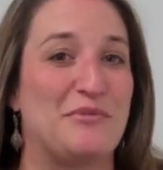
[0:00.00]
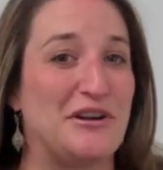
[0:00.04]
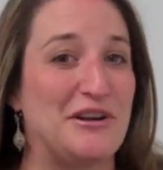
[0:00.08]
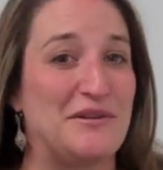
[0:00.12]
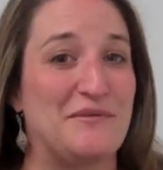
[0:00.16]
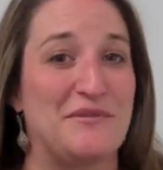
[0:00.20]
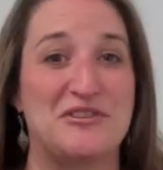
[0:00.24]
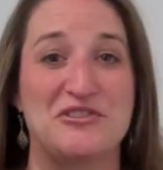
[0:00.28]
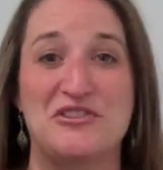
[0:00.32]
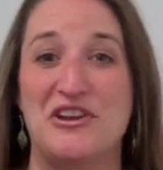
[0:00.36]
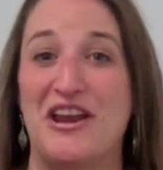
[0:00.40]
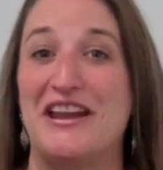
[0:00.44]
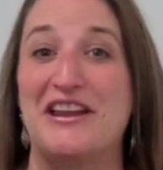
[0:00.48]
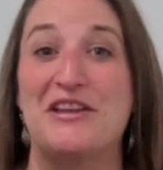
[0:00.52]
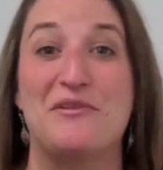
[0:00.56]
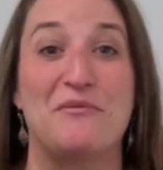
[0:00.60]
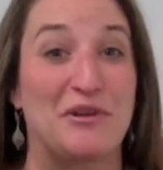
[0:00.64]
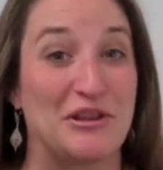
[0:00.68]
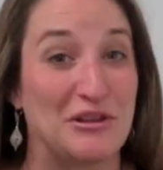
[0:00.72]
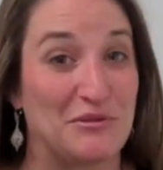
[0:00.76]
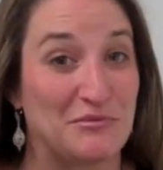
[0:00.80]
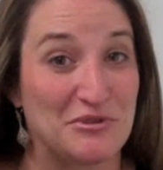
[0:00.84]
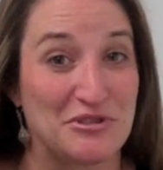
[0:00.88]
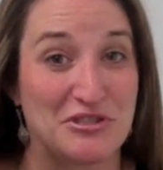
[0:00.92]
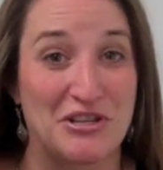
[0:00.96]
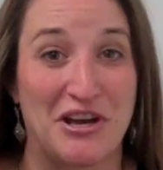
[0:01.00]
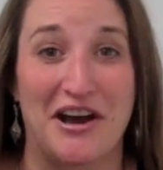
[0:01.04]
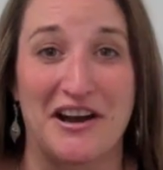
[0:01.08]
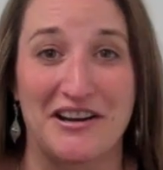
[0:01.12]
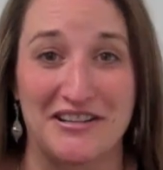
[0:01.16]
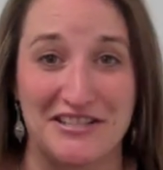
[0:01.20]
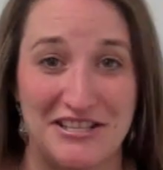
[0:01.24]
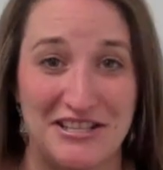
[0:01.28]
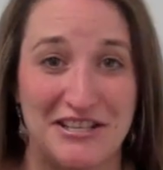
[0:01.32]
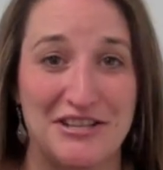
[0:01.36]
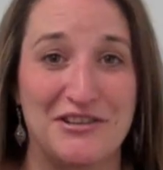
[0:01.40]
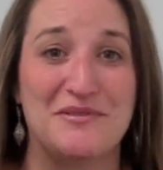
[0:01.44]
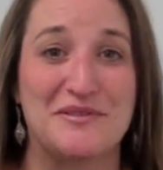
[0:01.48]
pretty much anyone that will talk
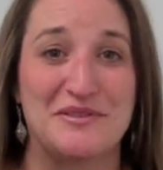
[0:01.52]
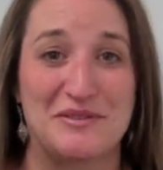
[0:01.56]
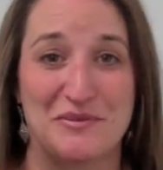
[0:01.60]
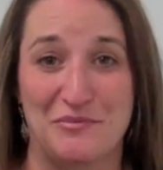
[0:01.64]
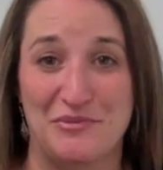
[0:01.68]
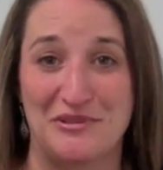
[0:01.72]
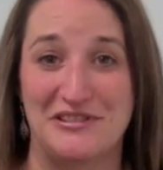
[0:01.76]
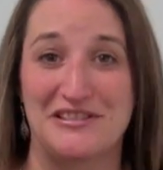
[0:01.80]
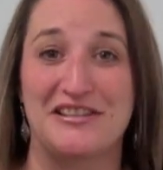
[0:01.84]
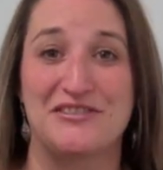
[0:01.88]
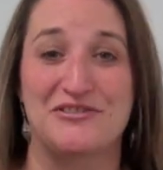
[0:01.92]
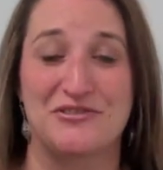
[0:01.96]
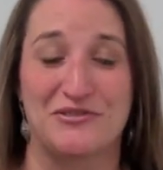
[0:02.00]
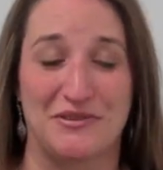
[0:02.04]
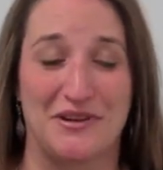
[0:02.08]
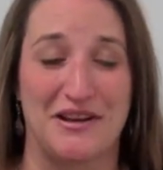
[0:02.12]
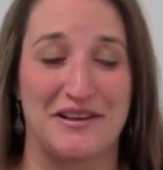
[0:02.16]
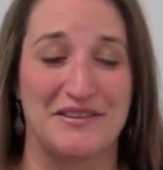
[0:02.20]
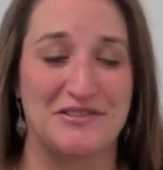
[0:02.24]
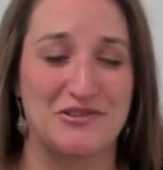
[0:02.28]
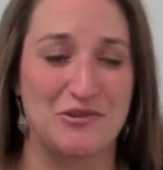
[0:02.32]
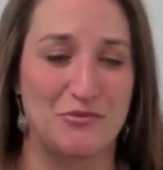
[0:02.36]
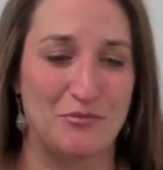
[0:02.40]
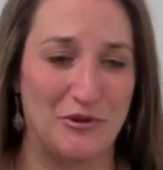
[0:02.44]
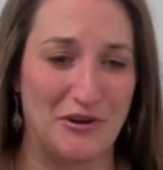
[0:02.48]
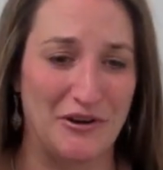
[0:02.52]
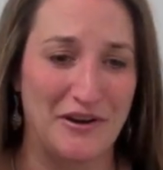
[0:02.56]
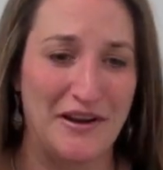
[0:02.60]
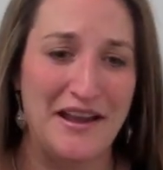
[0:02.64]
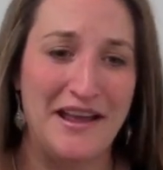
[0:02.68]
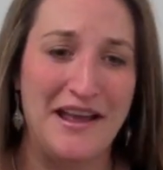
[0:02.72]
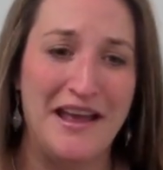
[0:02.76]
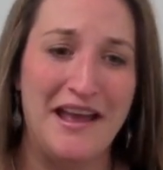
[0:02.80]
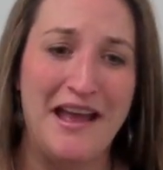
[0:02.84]
to you is a potential customer.